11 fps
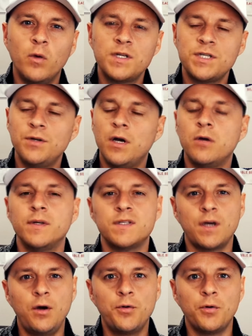what you owe in
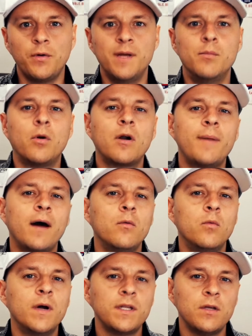total and more about
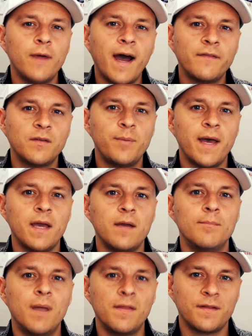what you have to pay
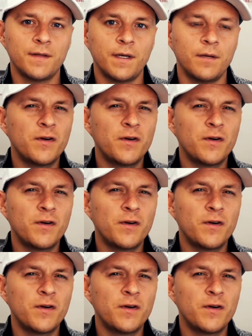monthly.